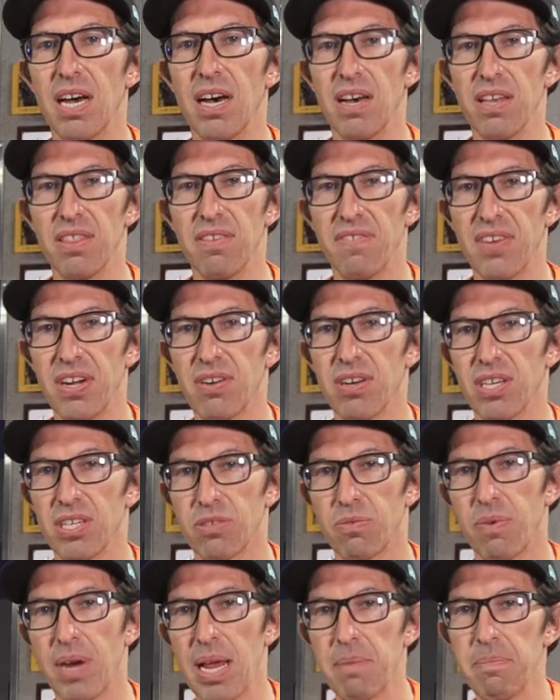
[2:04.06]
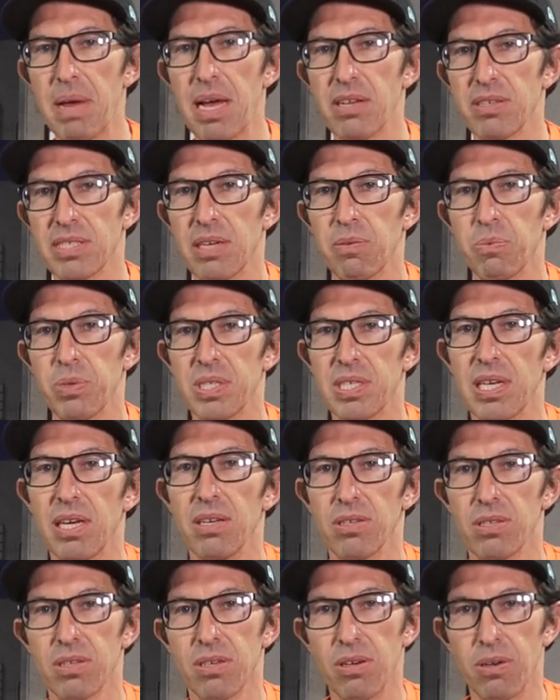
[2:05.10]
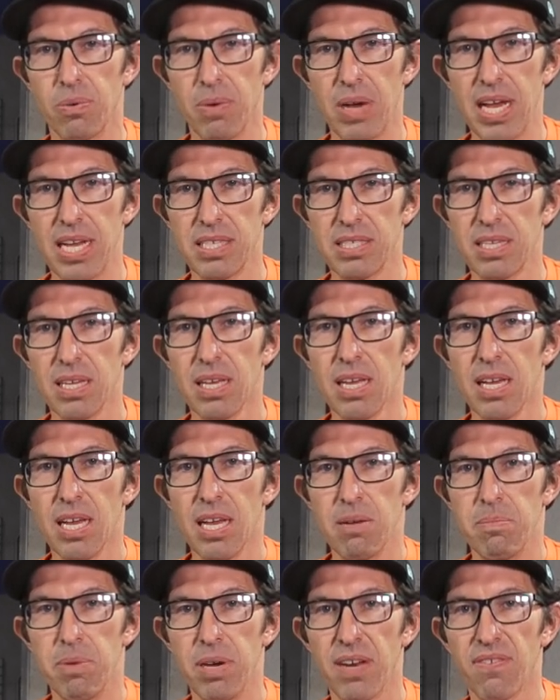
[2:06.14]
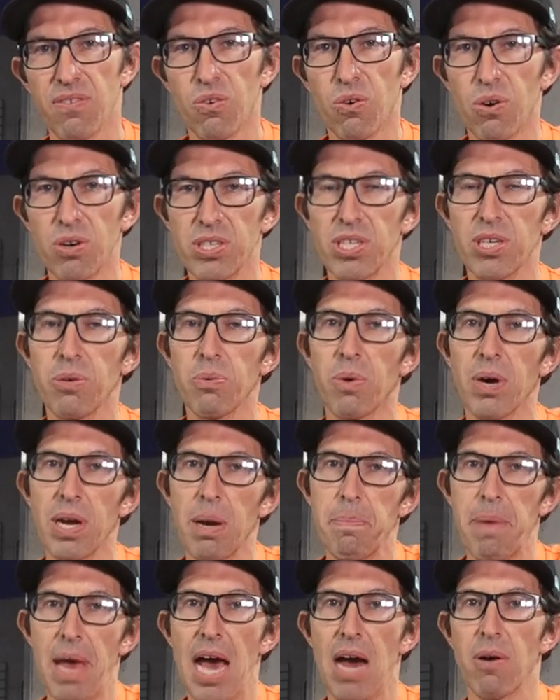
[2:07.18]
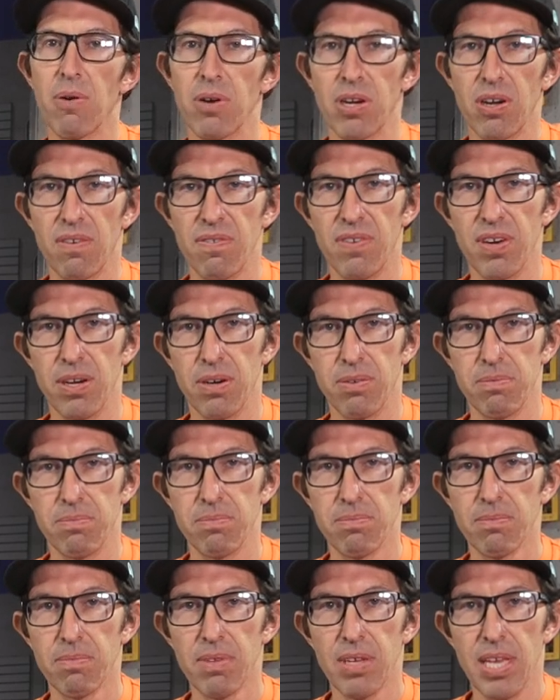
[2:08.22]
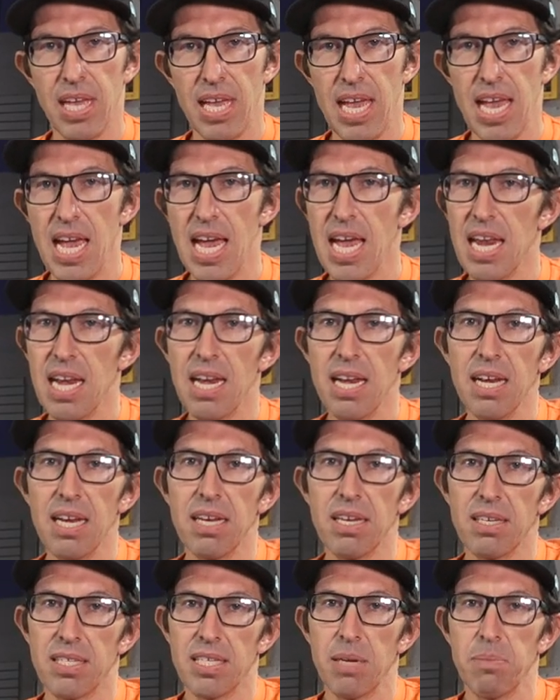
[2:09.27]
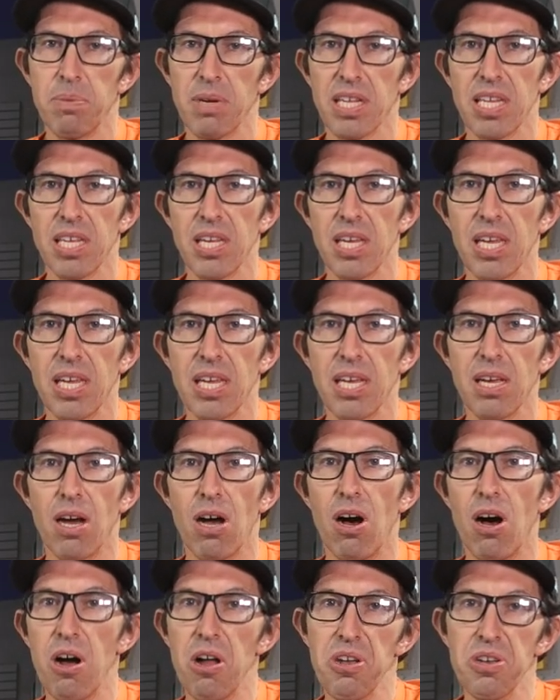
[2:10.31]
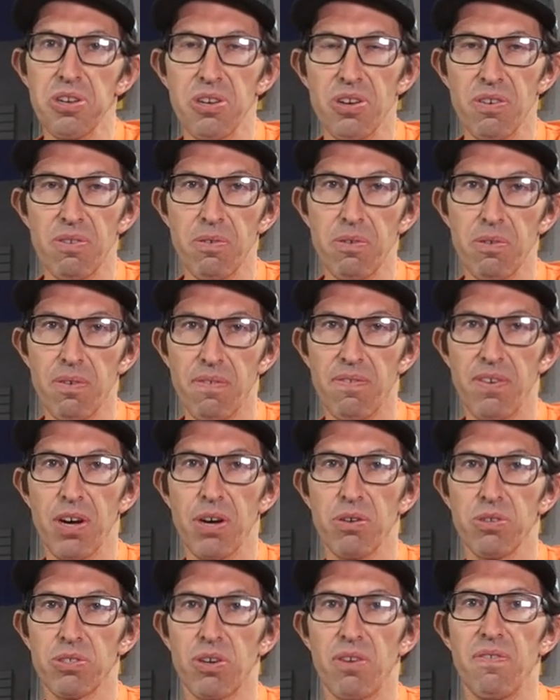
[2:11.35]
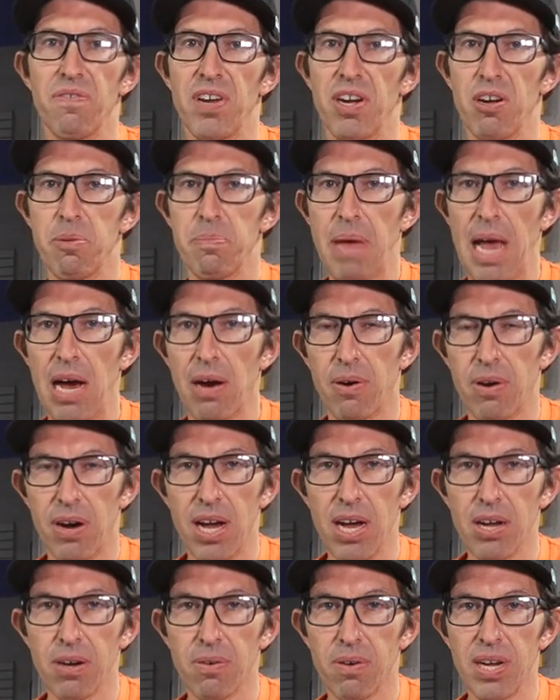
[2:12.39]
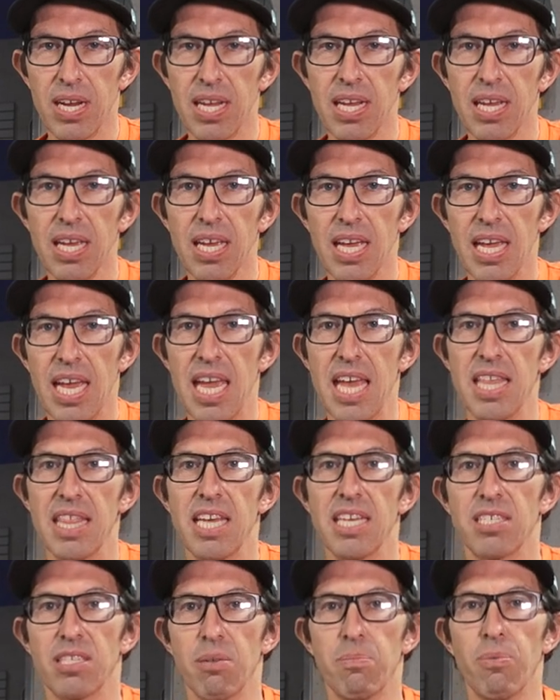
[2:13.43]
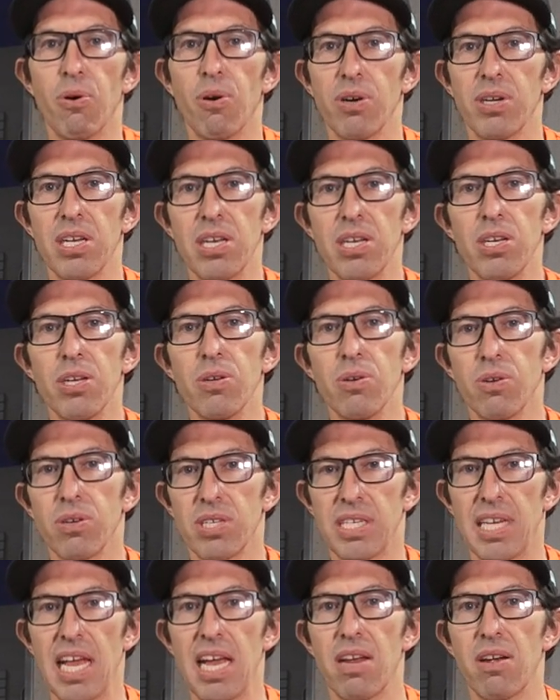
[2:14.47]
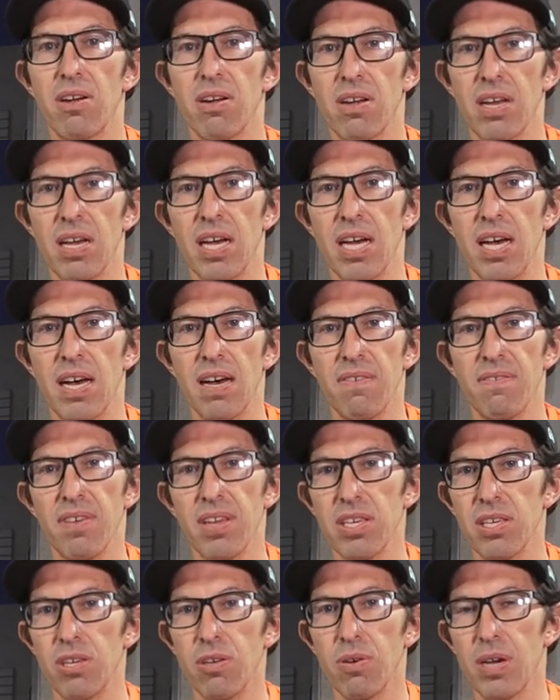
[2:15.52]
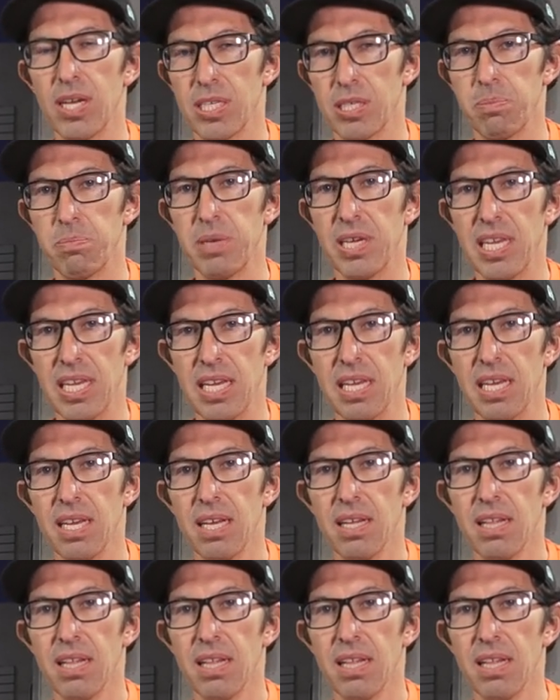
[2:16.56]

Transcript: of the various RAM mounts that we sell at Scooter West. But of course, you want to power your phone. And typically, all new phones are very power hungry, and they support the newer standard of USB